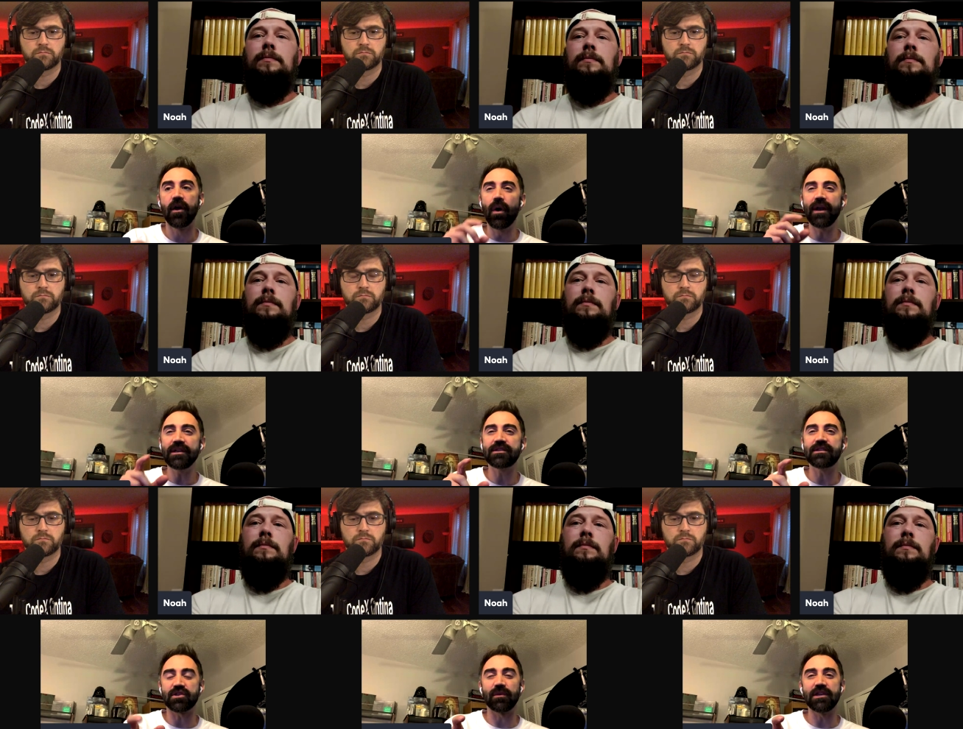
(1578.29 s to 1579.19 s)
Speaker 1: what is
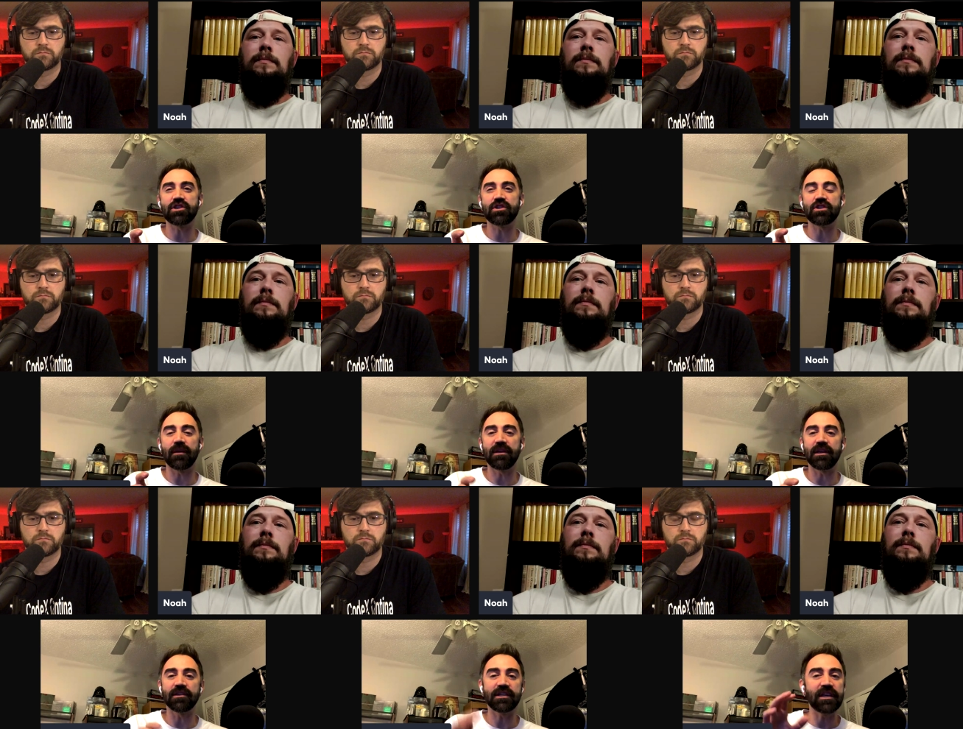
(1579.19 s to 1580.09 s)
this relationship?
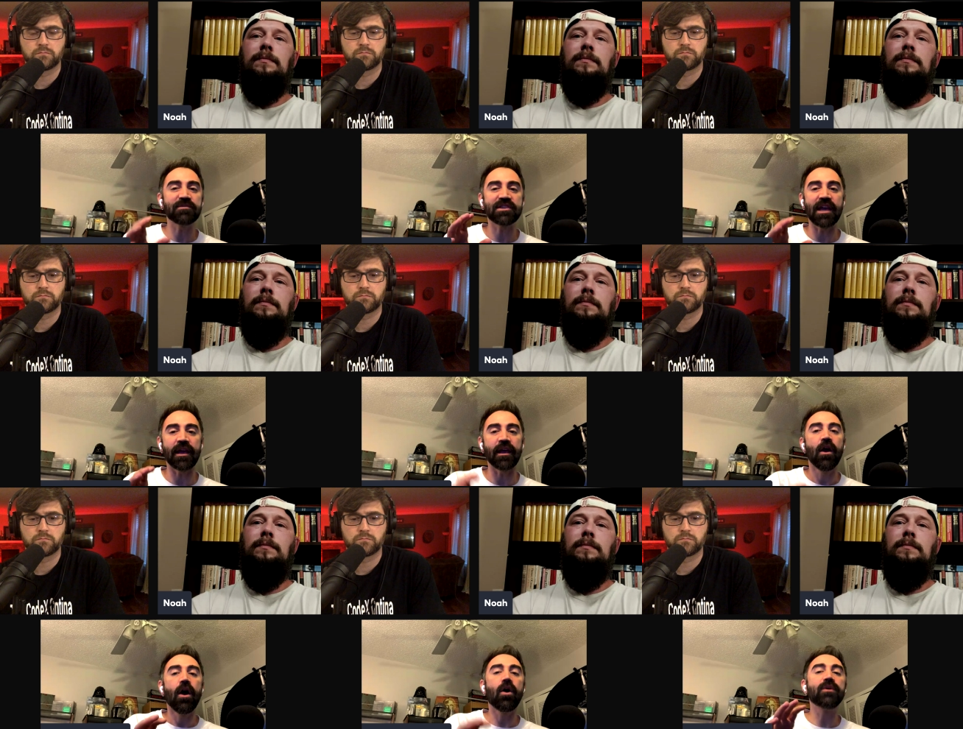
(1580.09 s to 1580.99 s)
Because he keeps saying,
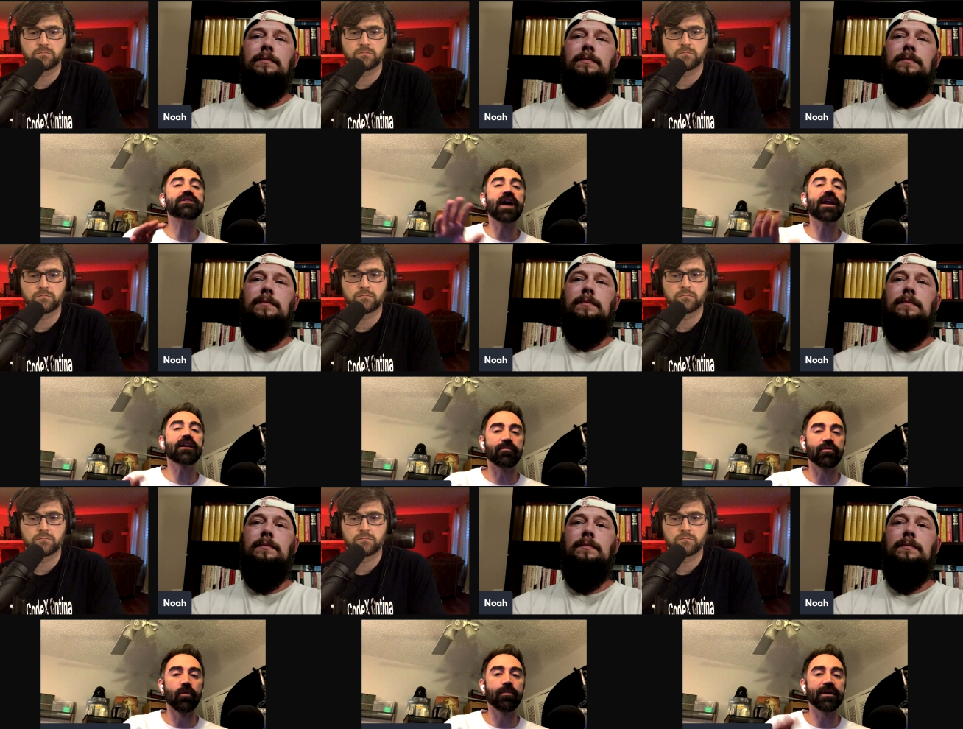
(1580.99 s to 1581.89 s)
oh, it's not
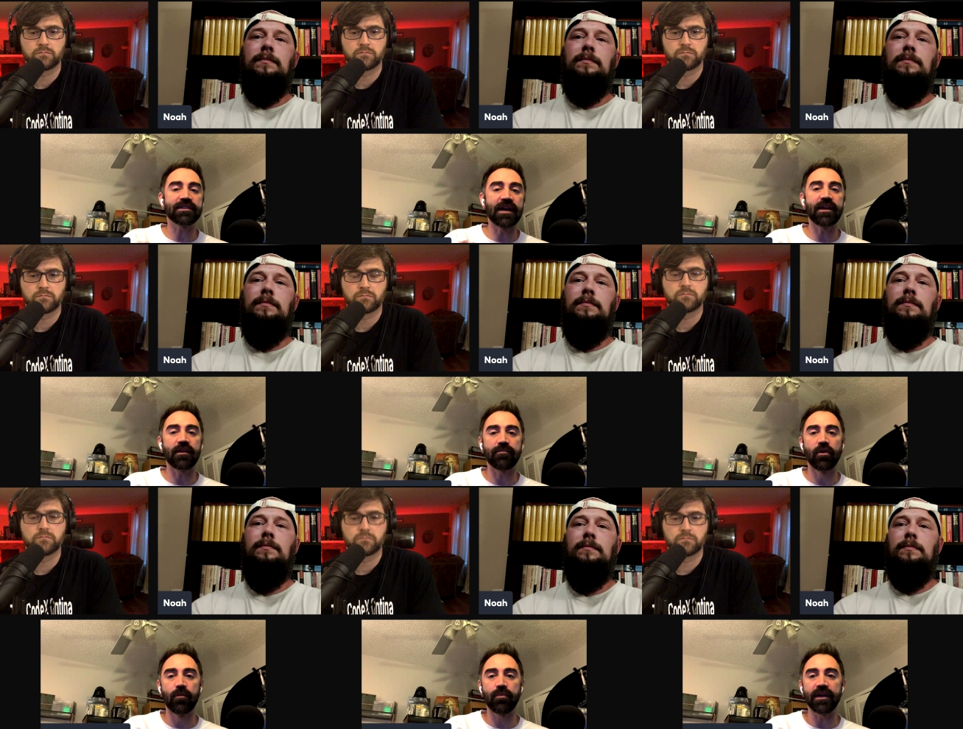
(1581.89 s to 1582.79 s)
inappropriate, it's not
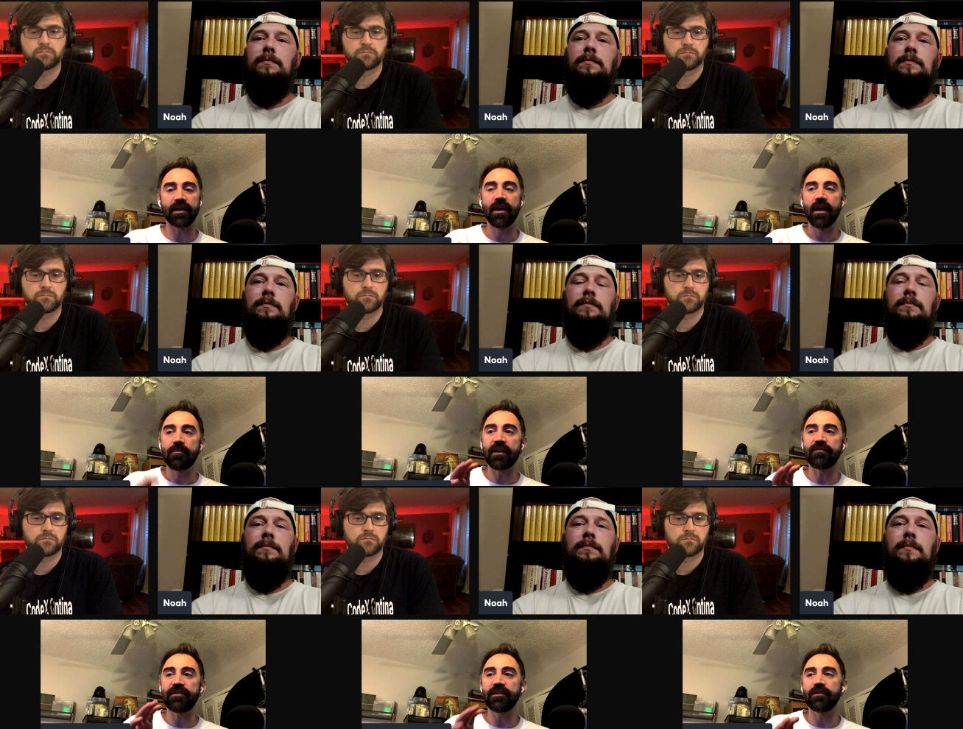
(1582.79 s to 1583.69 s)
inappropriate. But
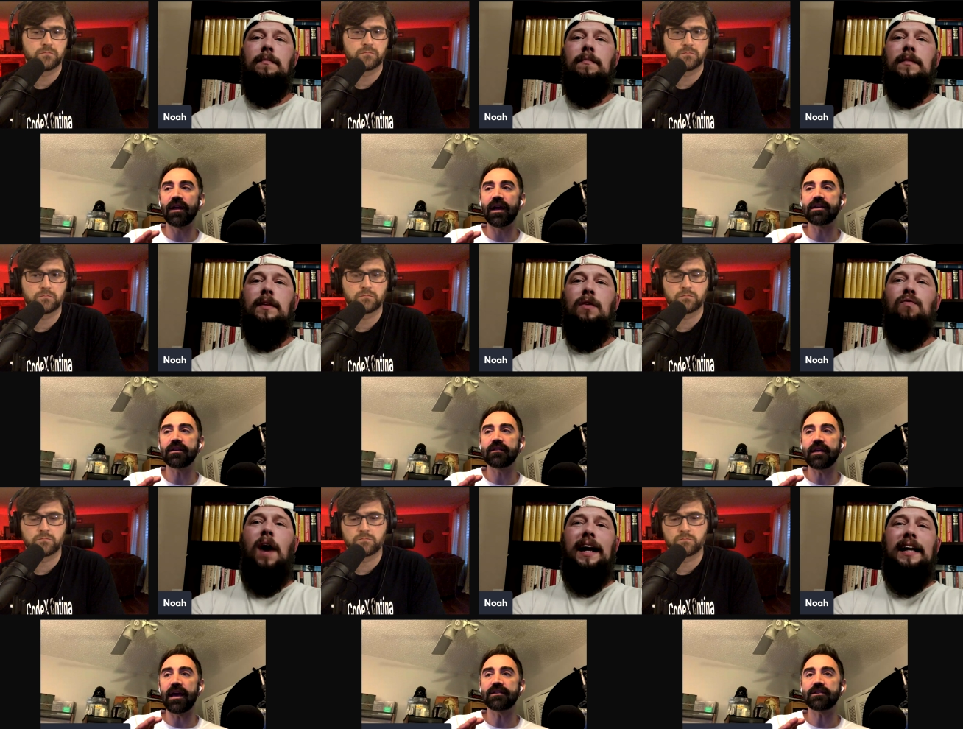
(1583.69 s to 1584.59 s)
I feel like
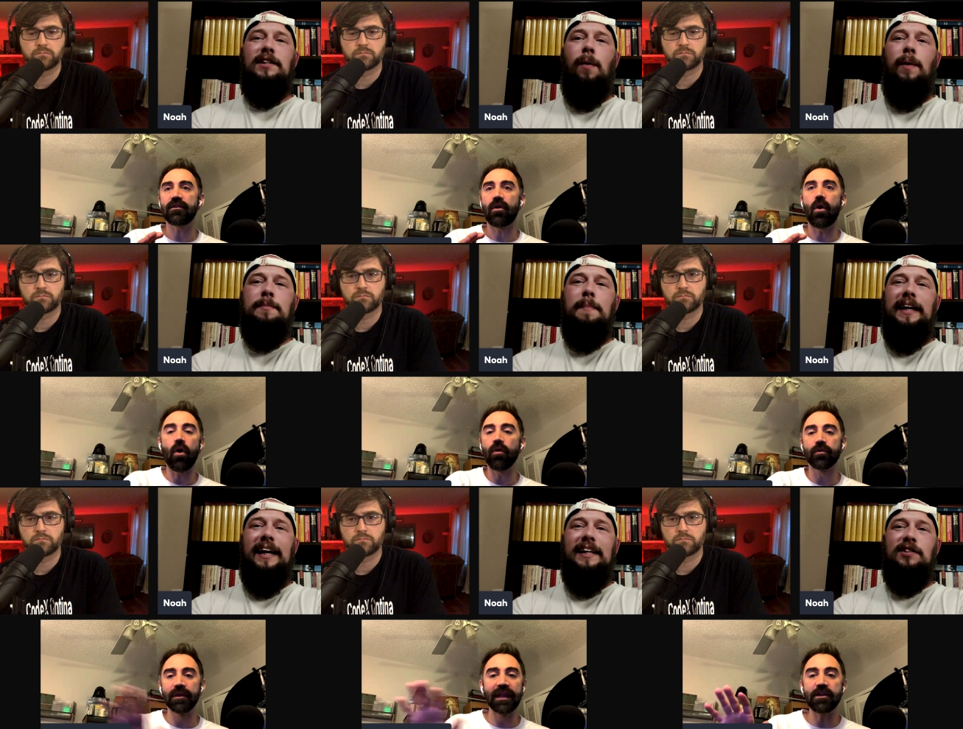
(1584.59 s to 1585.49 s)
Speaker 2: right, that he's always all
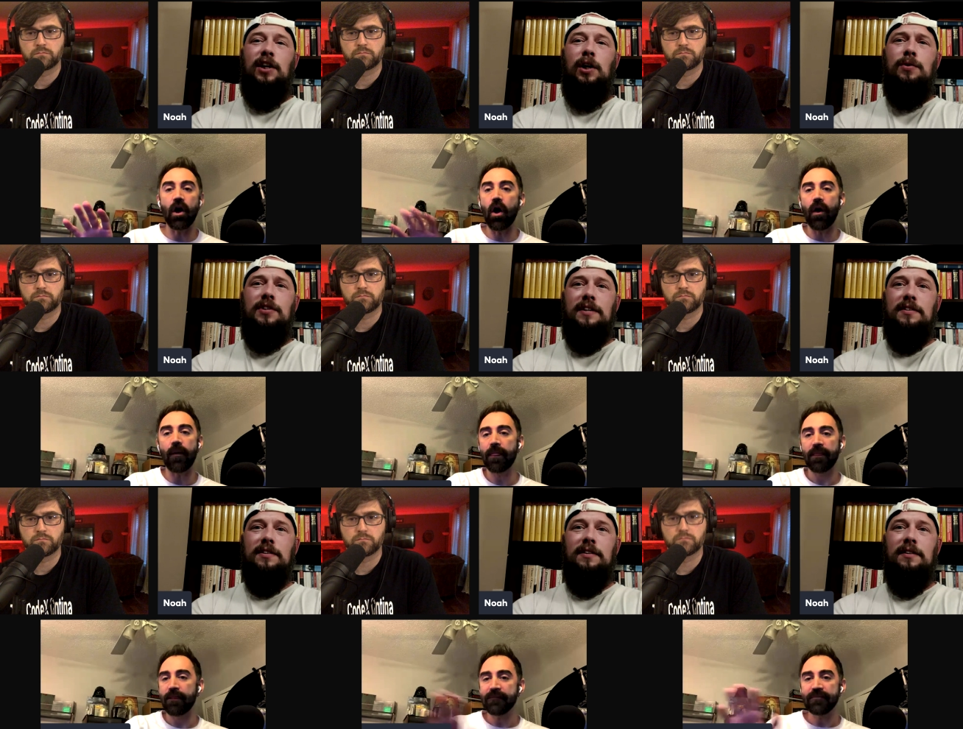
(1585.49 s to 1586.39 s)
the
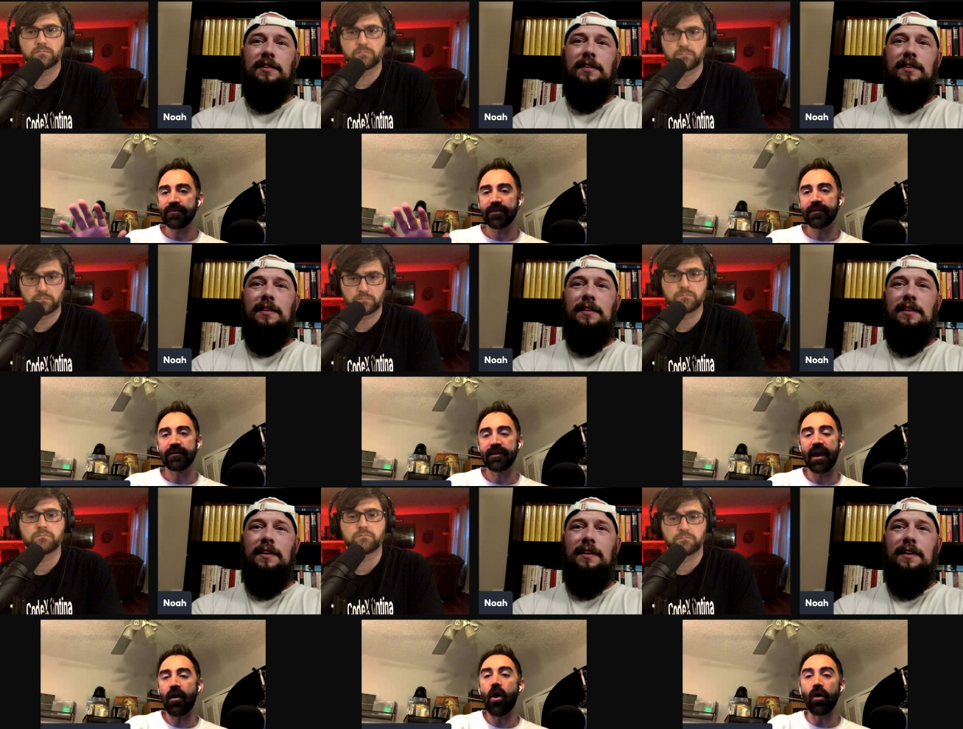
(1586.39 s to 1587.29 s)
relationships...
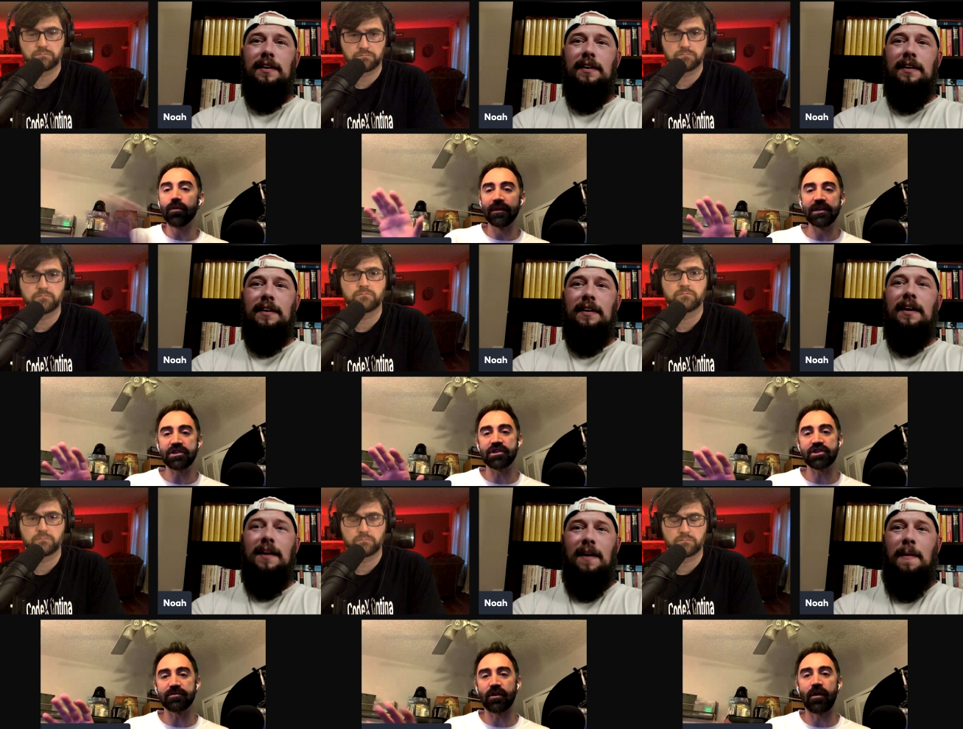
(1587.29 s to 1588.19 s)
Speaker 1: yeah, all the
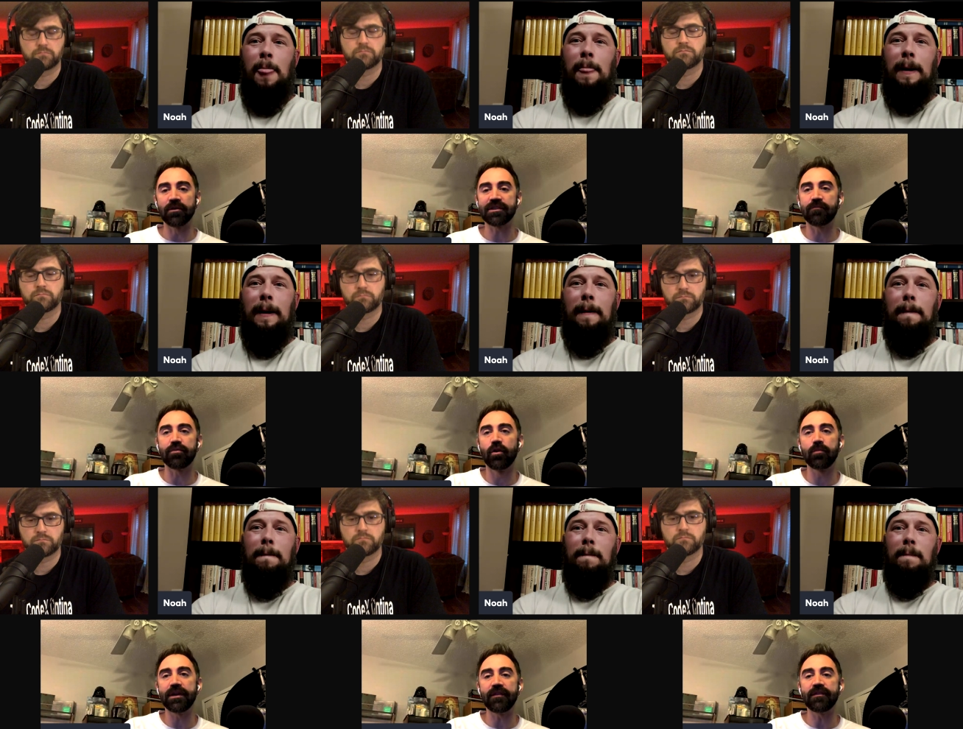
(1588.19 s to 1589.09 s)
relationships are almost
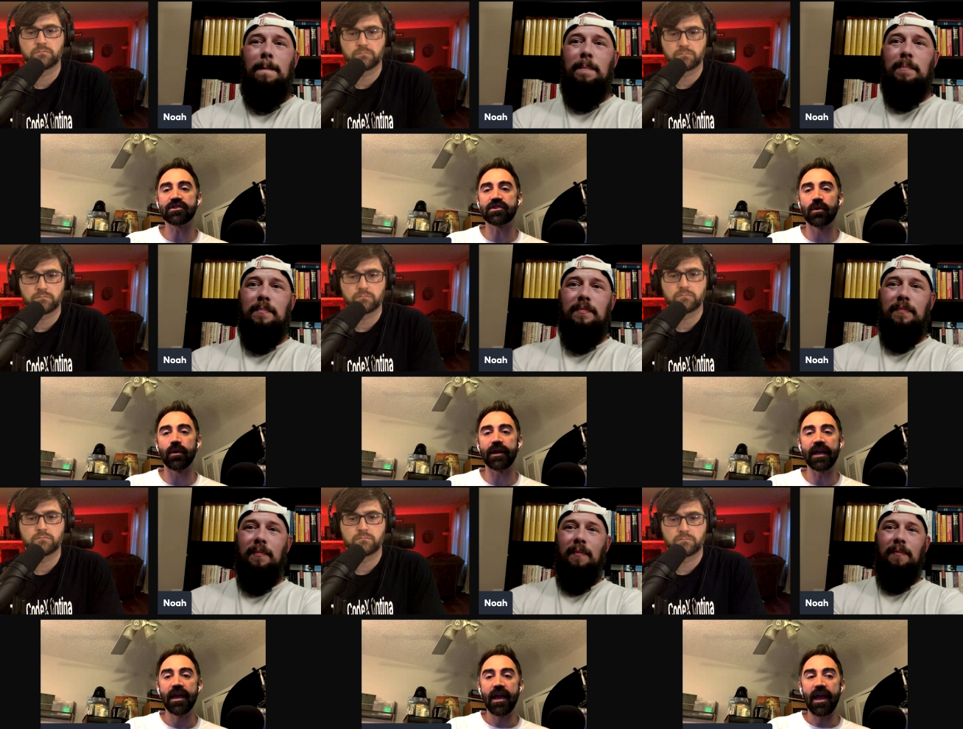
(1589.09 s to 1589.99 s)
inappropriate in this story.